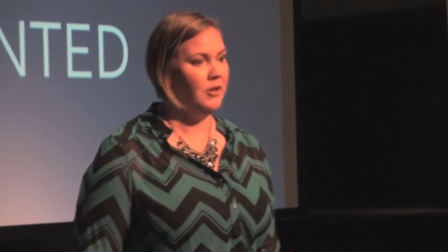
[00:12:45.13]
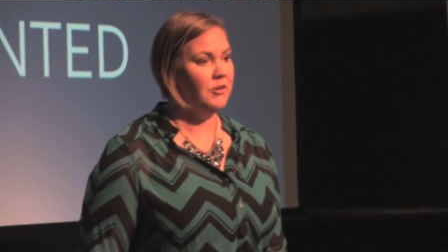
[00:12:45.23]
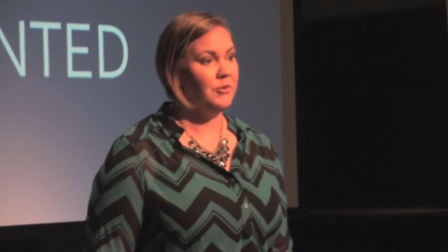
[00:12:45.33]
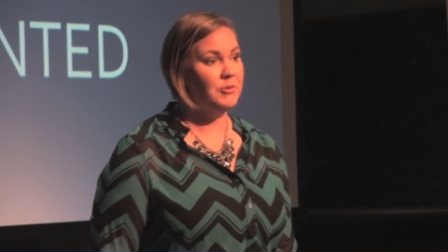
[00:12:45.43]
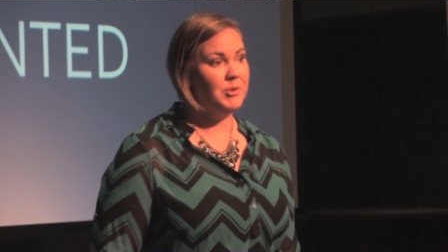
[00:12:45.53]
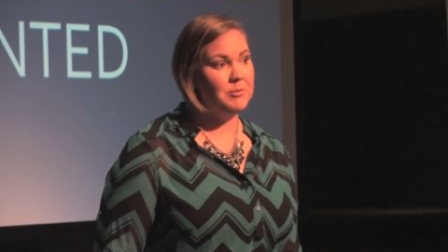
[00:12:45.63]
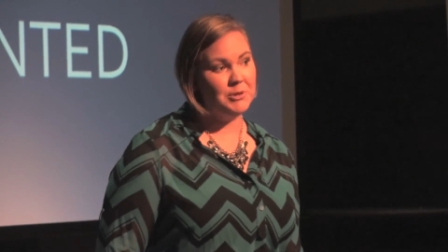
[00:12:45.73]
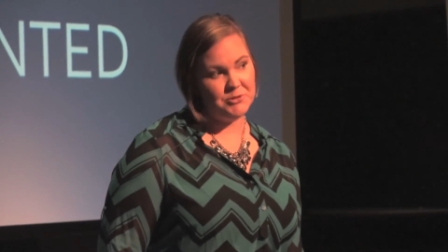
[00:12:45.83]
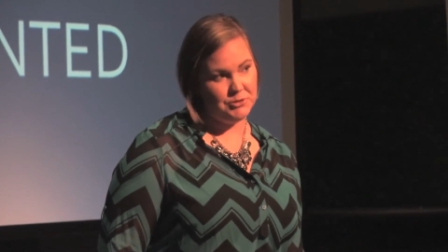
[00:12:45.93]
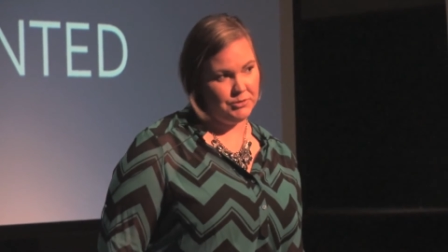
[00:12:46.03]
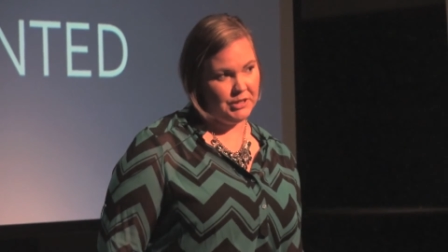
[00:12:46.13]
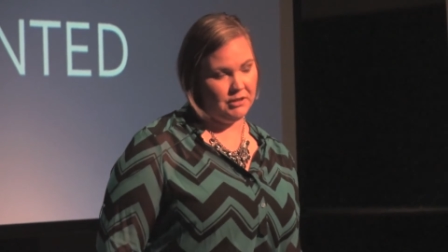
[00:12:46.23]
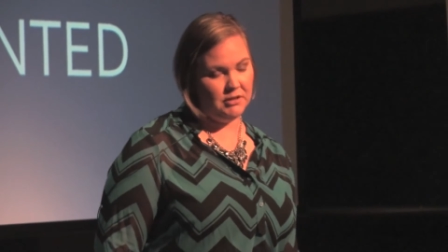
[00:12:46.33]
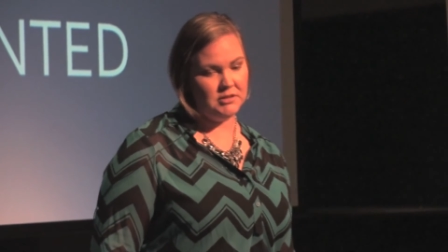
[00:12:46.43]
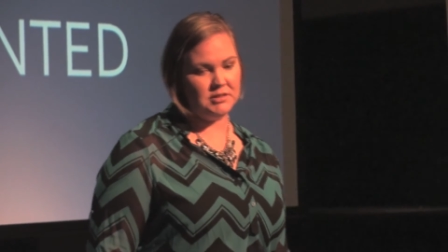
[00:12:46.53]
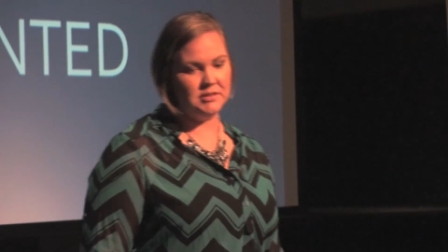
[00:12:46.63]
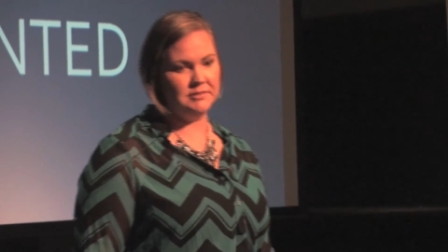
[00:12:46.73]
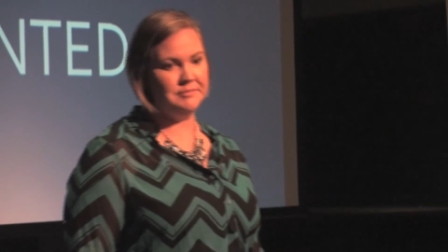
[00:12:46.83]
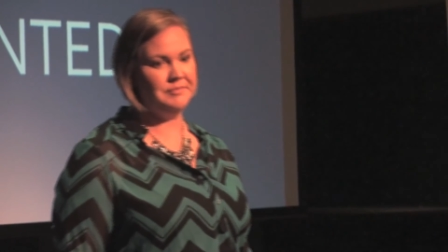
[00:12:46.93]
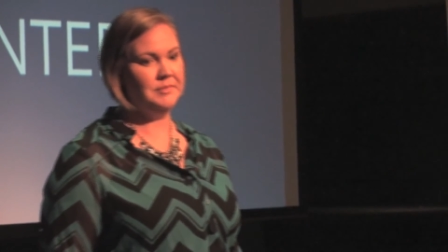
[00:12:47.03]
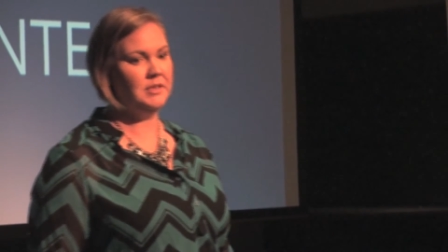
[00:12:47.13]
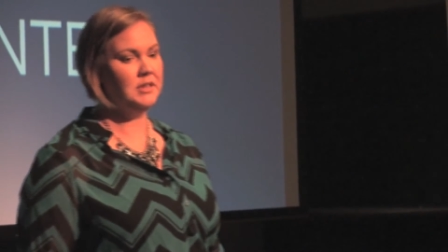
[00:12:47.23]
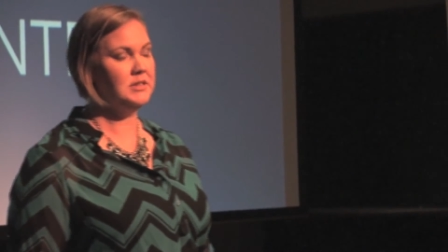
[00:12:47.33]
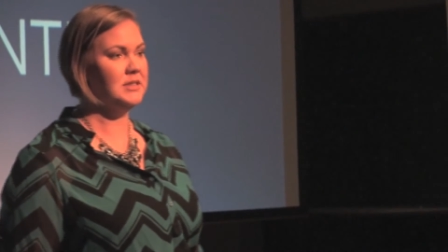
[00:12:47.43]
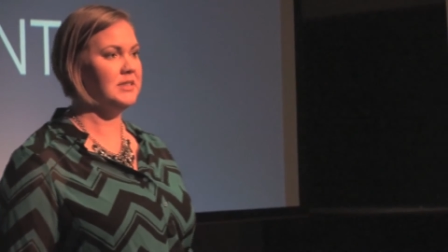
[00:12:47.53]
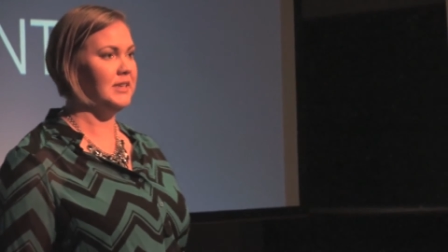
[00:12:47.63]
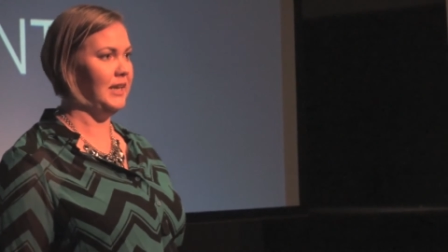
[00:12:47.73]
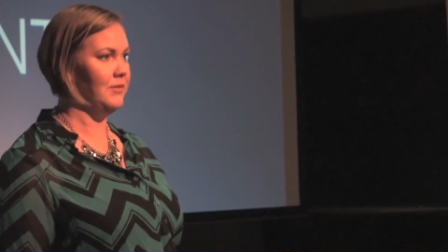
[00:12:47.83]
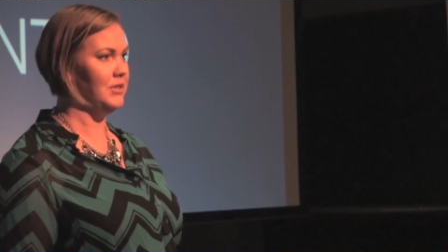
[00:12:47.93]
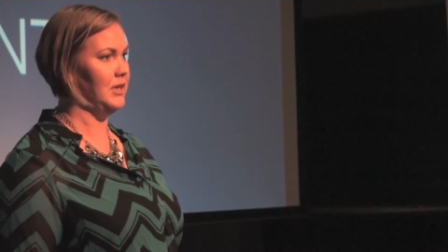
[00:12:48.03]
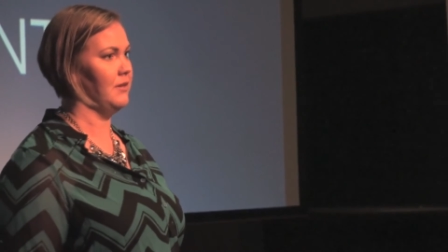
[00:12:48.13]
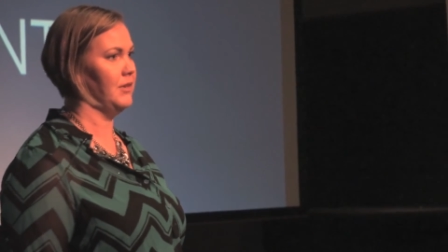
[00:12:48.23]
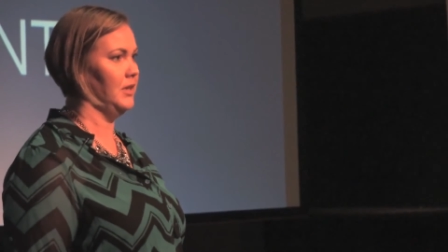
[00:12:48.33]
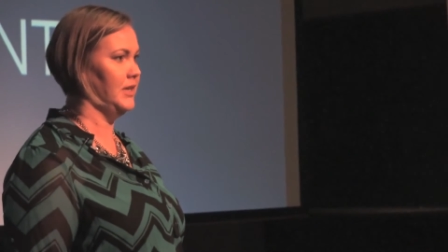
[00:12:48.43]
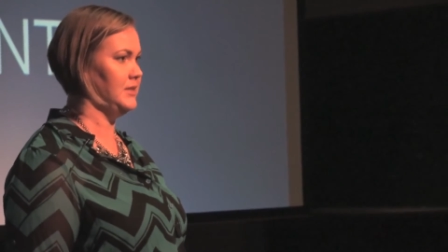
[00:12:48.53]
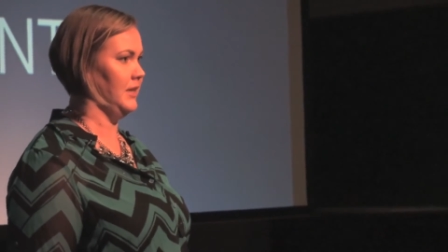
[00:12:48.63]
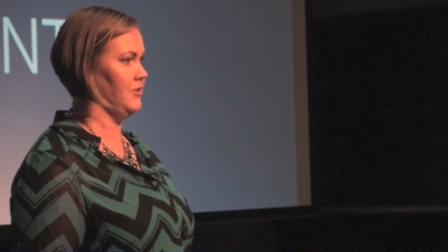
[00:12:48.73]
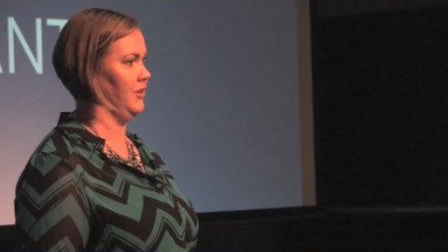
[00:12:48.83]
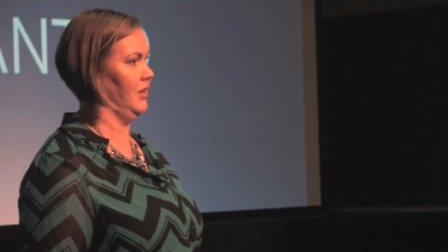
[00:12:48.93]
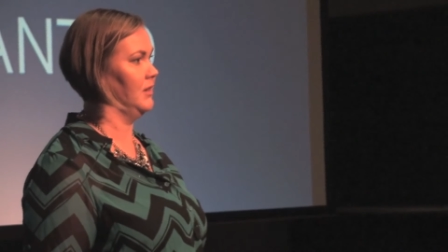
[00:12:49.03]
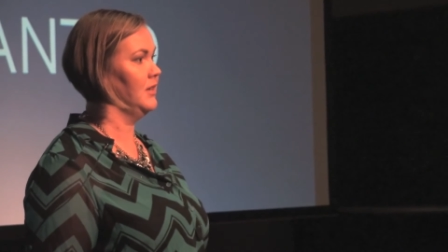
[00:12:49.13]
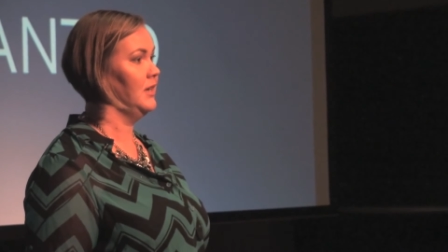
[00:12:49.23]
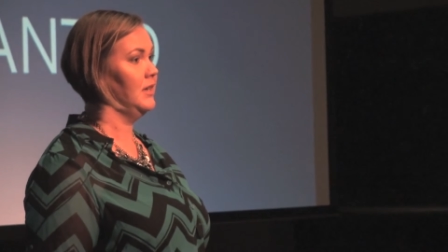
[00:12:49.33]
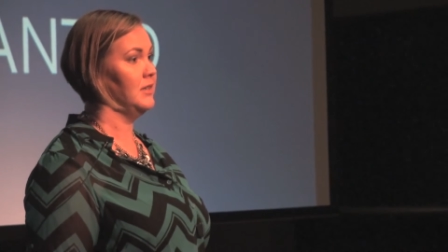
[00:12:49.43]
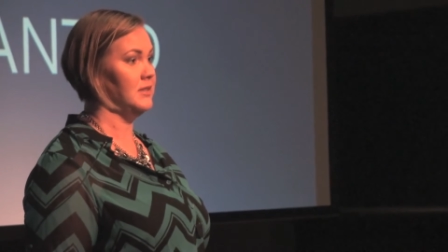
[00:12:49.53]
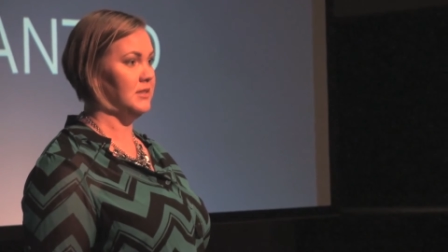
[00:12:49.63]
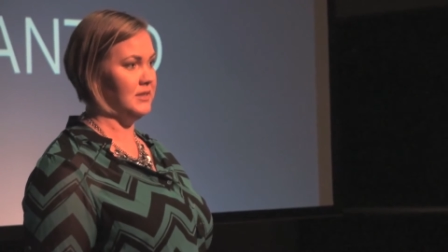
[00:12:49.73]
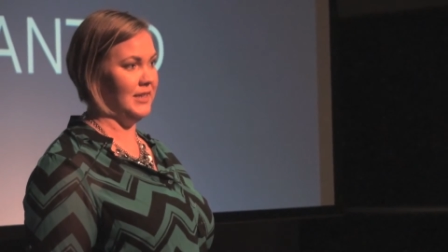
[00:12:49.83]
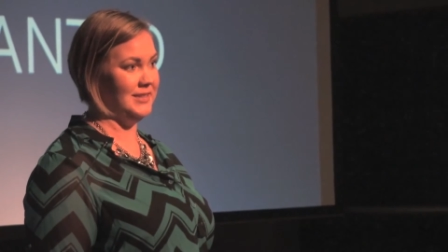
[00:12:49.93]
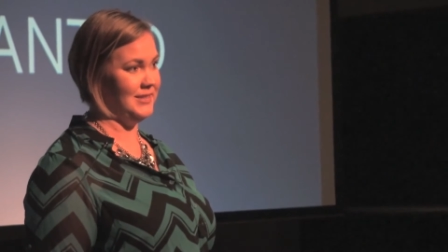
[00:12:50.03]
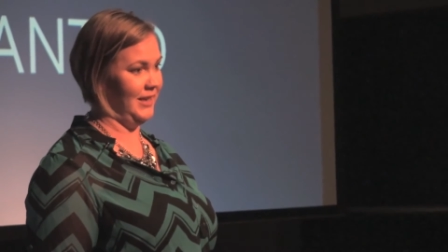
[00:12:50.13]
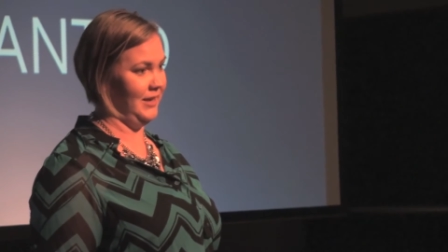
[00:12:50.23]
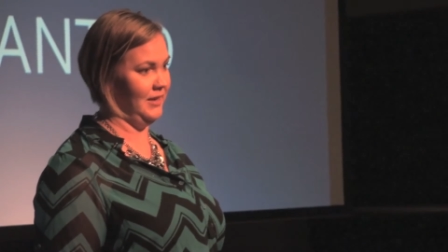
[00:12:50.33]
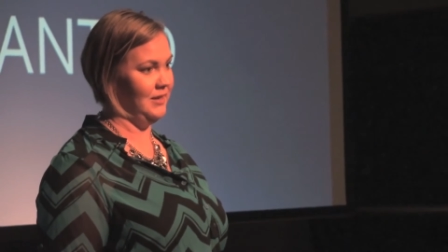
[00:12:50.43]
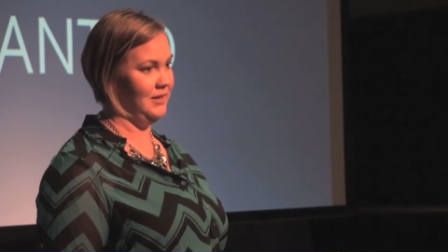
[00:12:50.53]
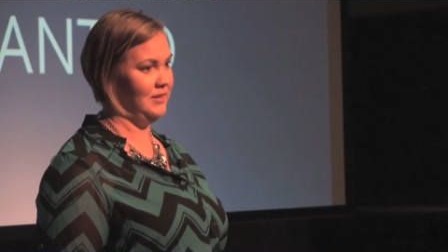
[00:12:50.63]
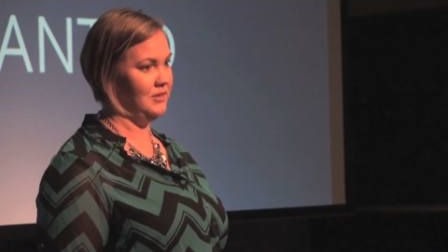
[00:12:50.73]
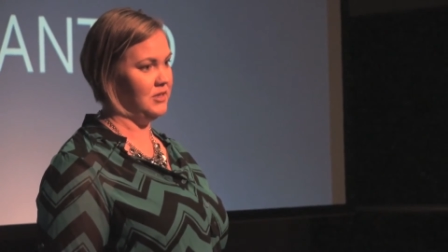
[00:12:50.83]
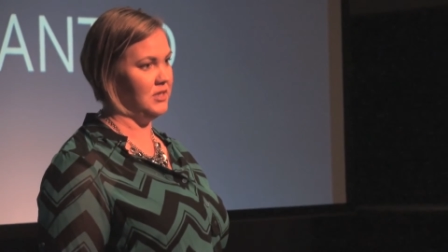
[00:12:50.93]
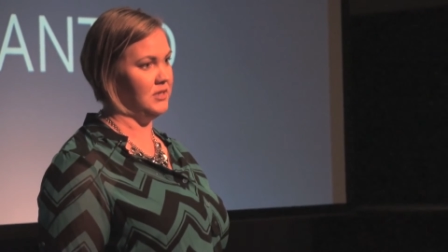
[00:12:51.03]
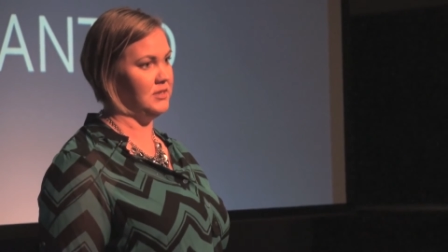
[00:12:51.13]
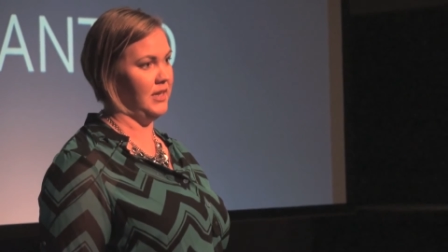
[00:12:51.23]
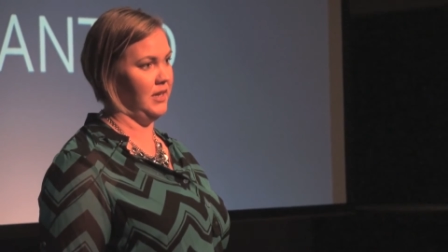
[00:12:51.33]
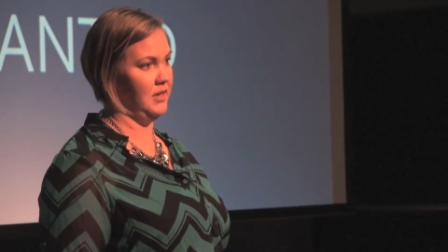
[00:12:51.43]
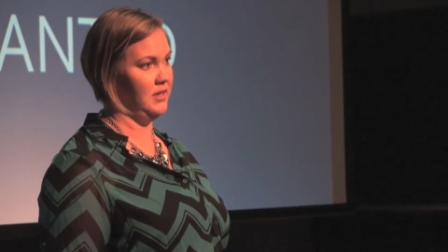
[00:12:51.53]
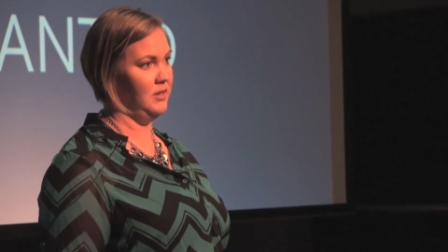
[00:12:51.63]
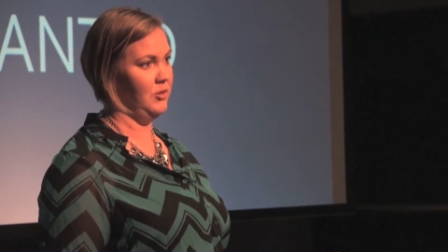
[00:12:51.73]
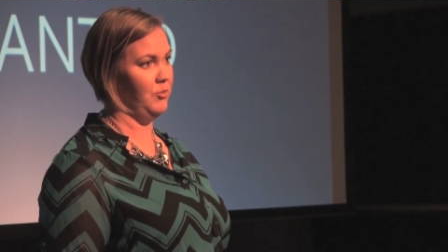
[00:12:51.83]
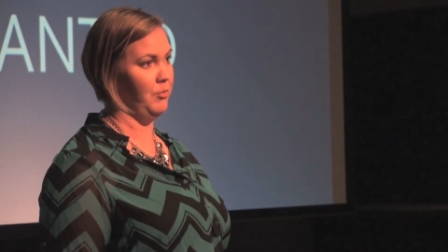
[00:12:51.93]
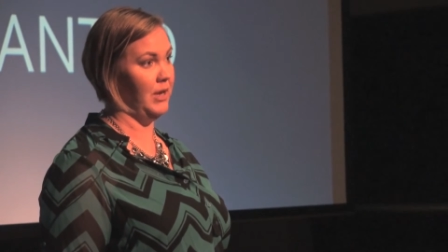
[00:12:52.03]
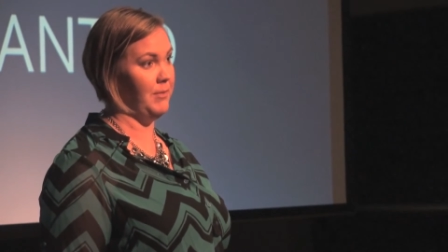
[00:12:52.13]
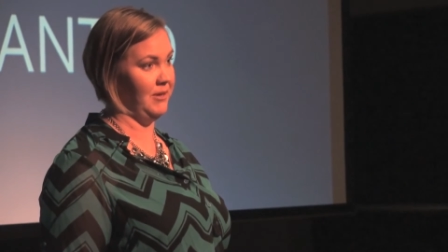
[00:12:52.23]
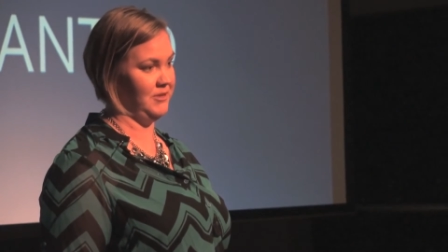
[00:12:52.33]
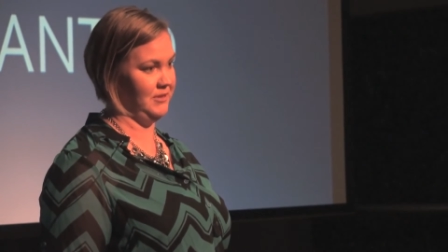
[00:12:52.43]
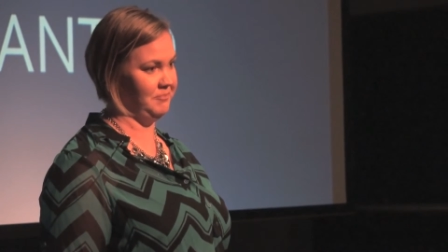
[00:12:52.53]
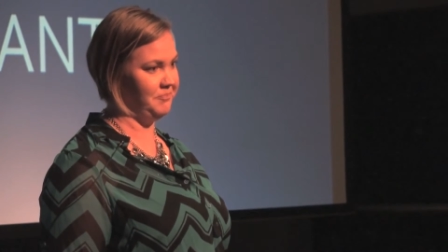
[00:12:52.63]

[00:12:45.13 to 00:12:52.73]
So it's been about 2 years since I came to that realization and since I decided to descend my mountain.